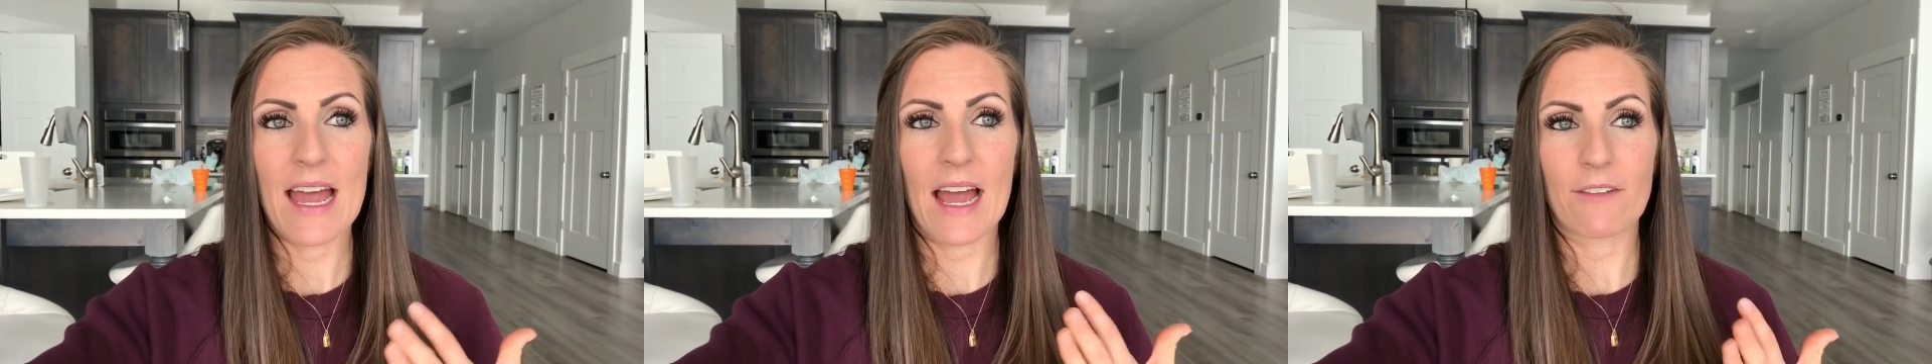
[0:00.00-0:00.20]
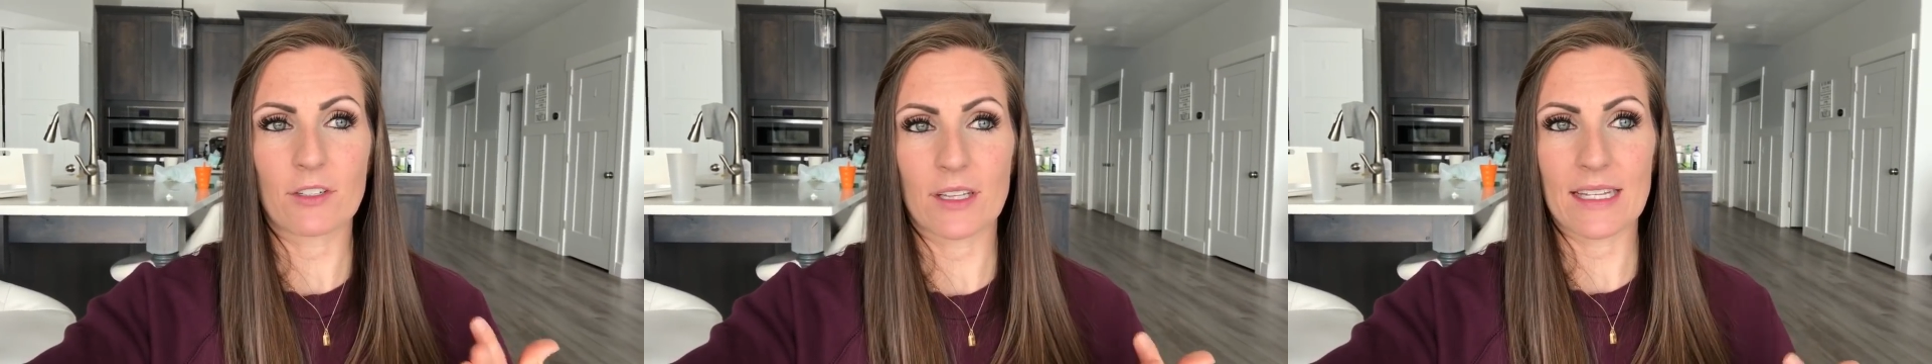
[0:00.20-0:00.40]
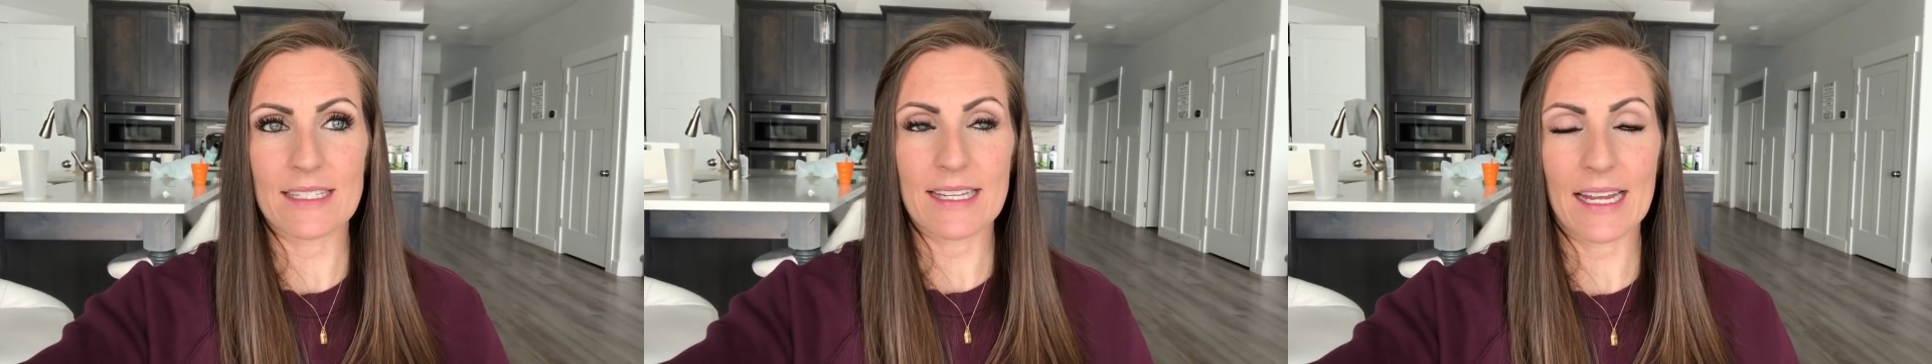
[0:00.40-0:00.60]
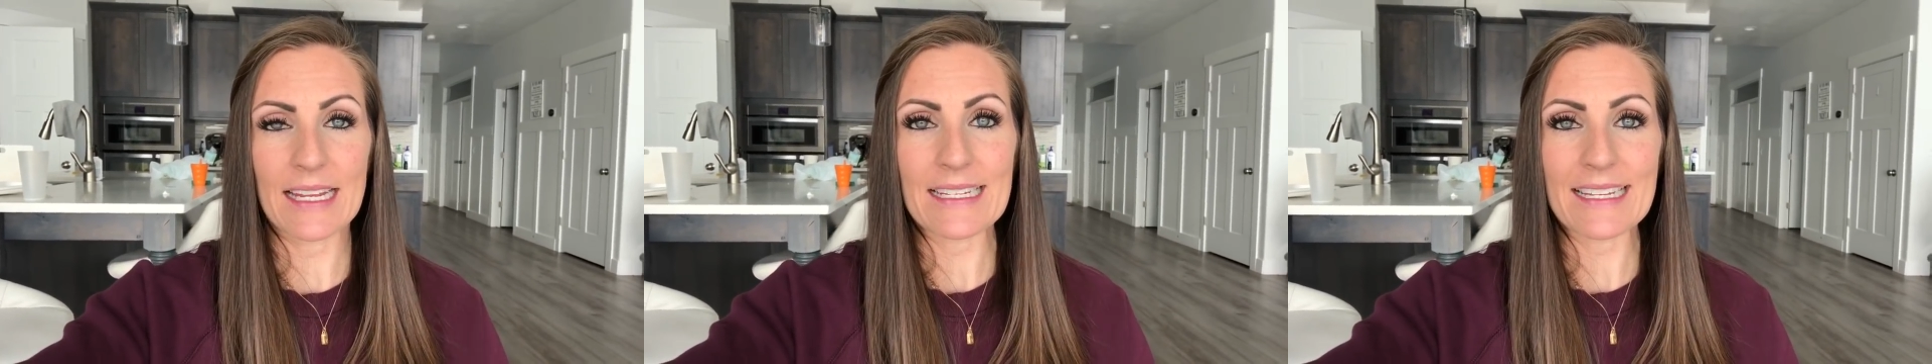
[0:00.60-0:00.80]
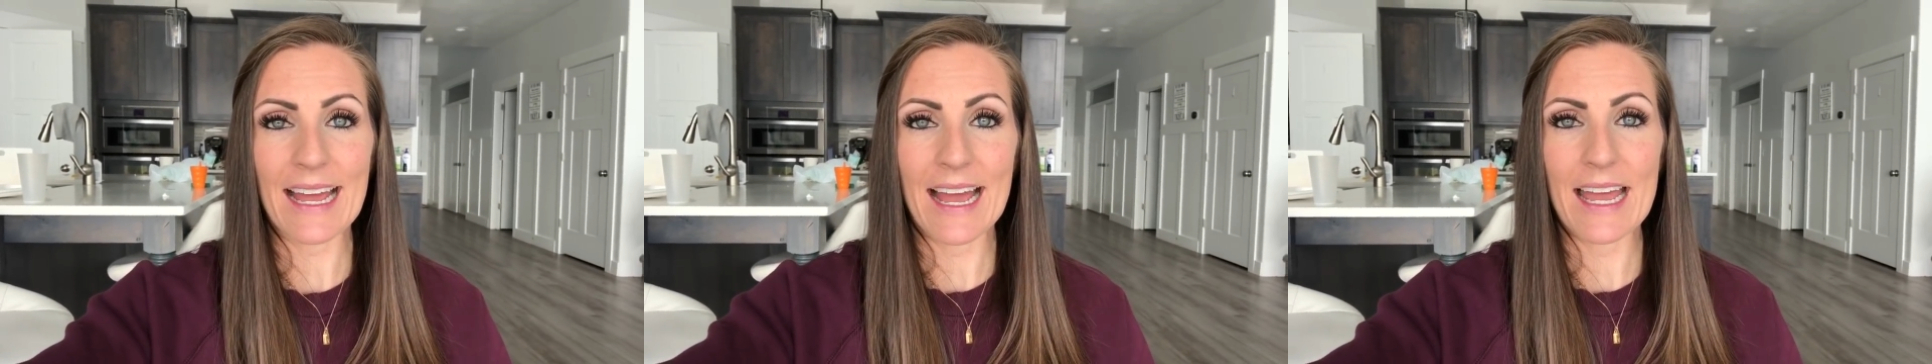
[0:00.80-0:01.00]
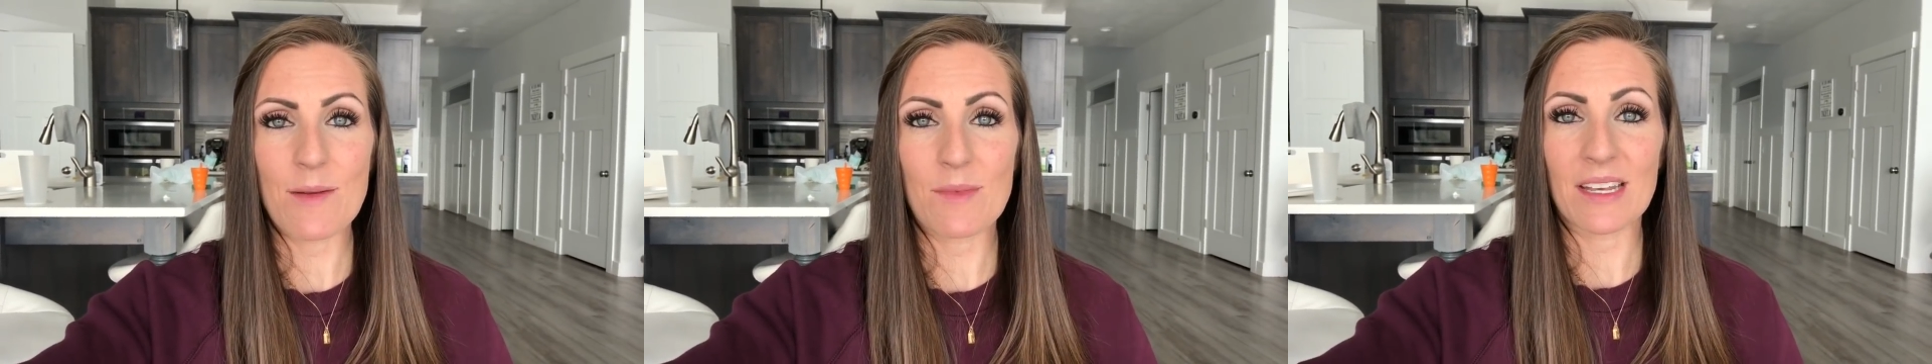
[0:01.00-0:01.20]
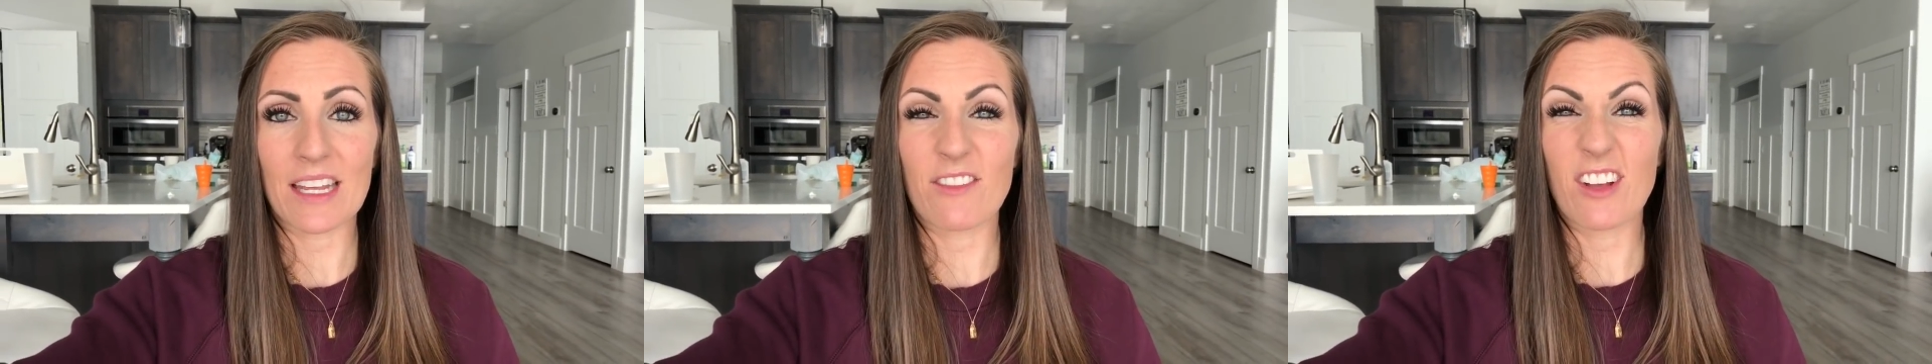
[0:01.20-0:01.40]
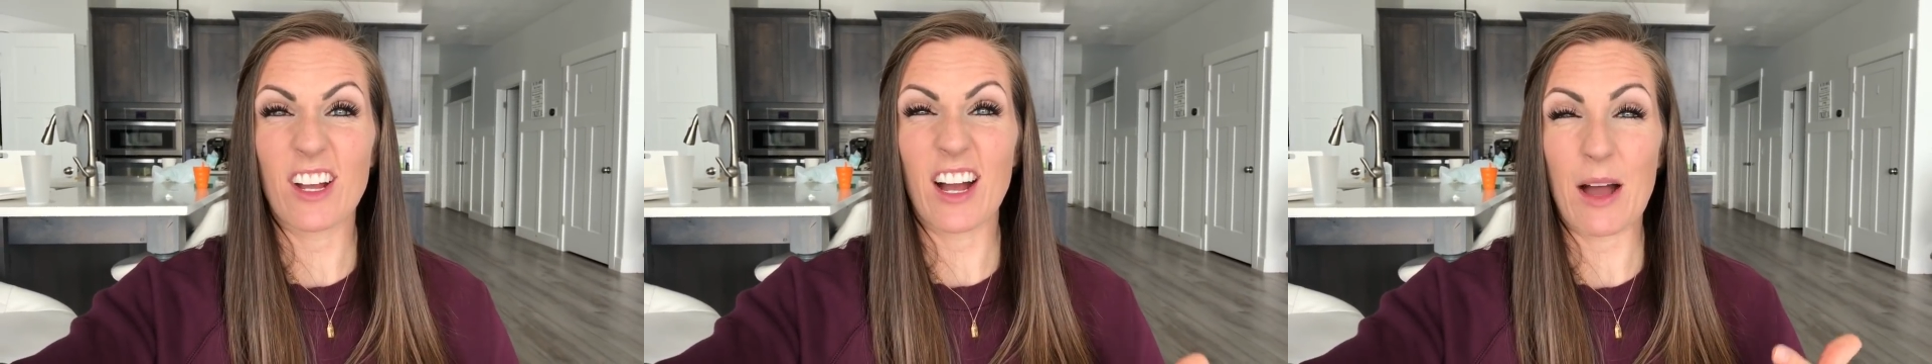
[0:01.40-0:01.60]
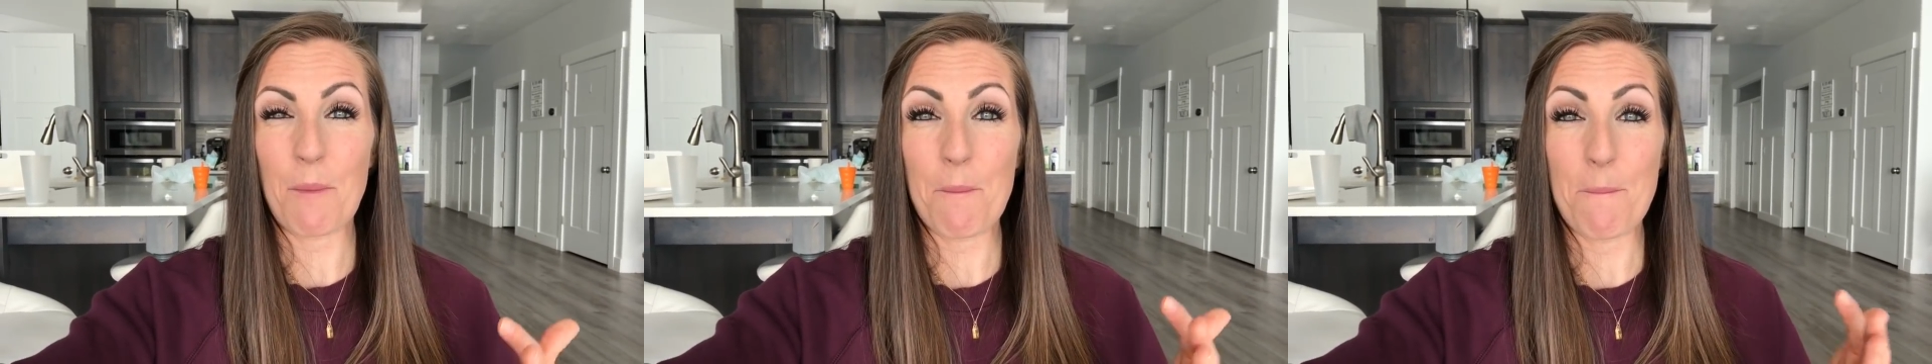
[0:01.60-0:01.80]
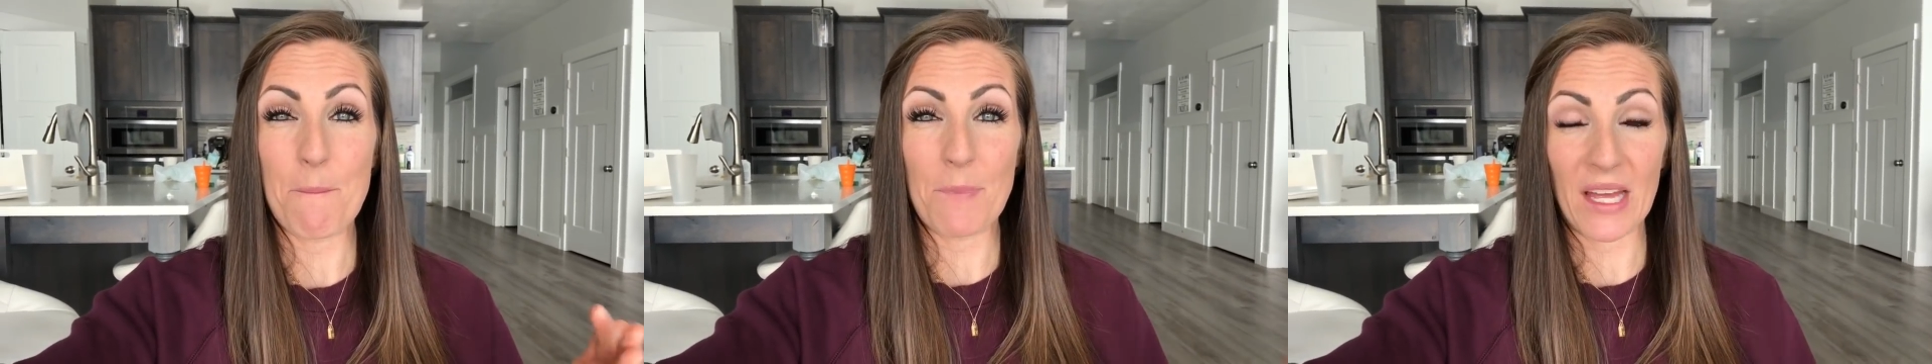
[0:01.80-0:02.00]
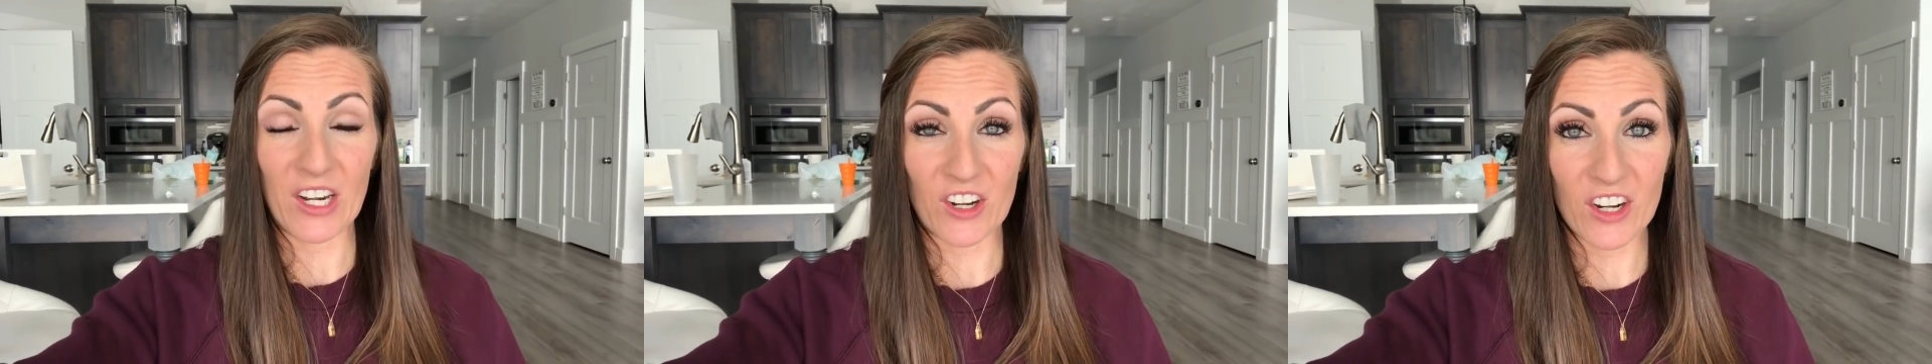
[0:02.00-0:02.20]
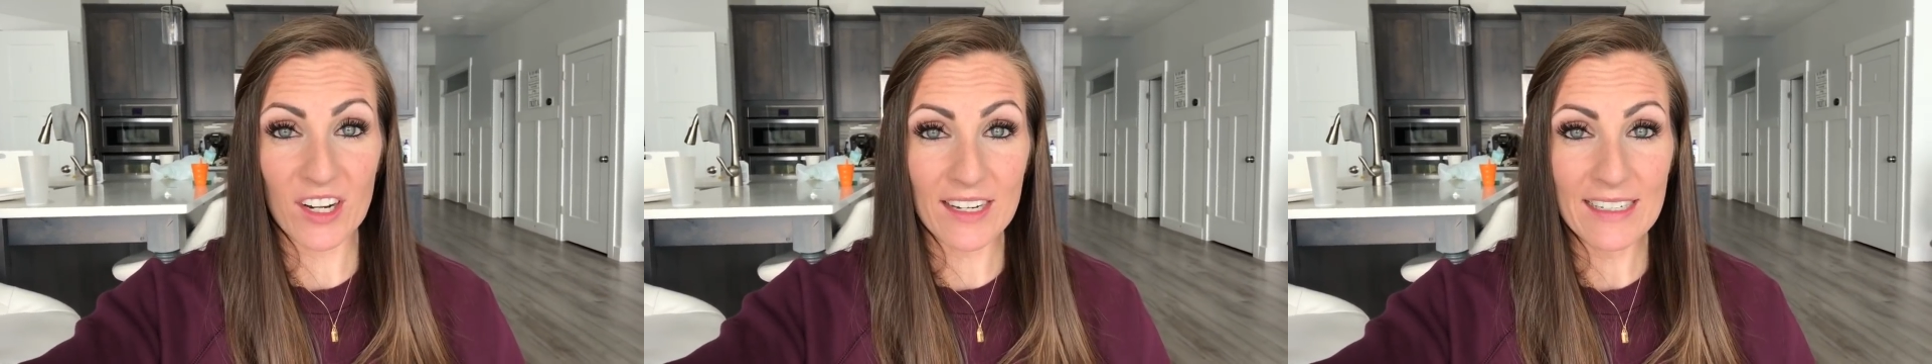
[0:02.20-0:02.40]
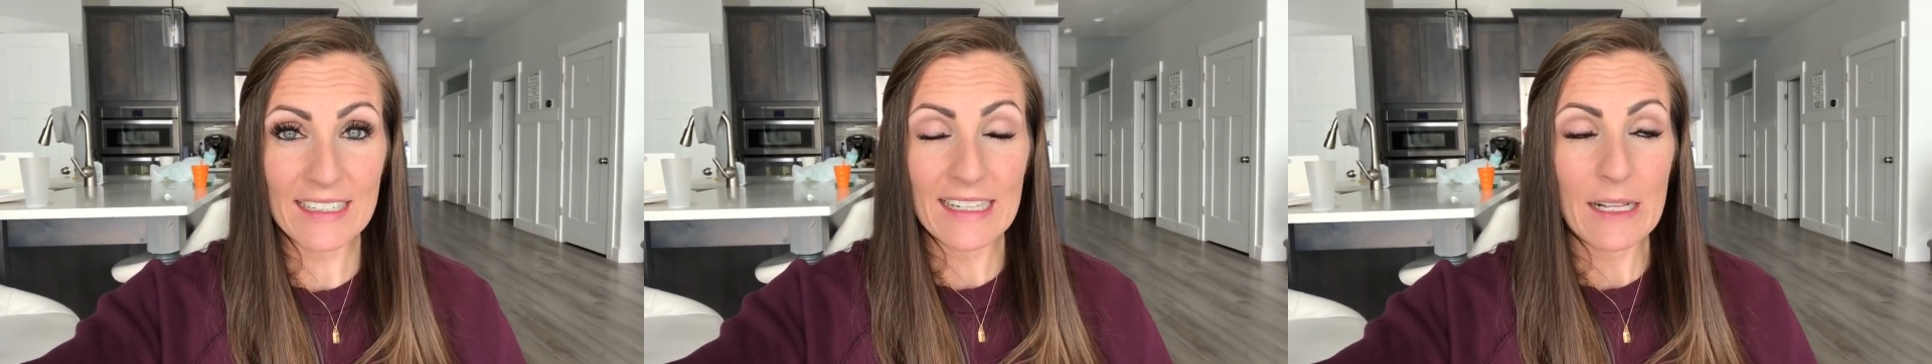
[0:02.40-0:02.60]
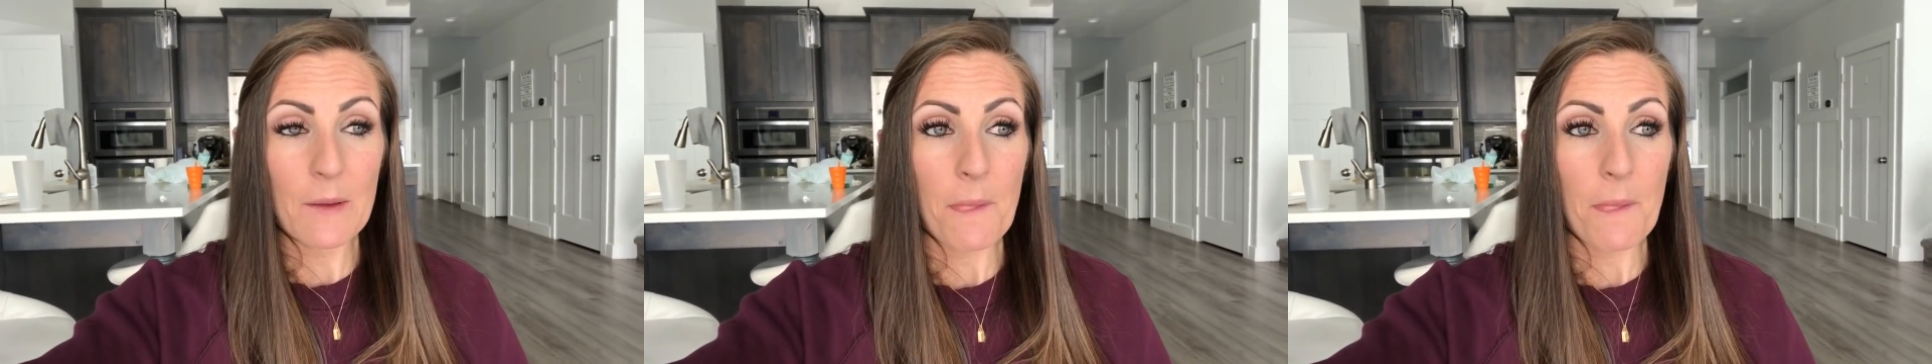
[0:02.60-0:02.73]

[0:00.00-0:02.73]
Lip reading: After the second time, it even got better.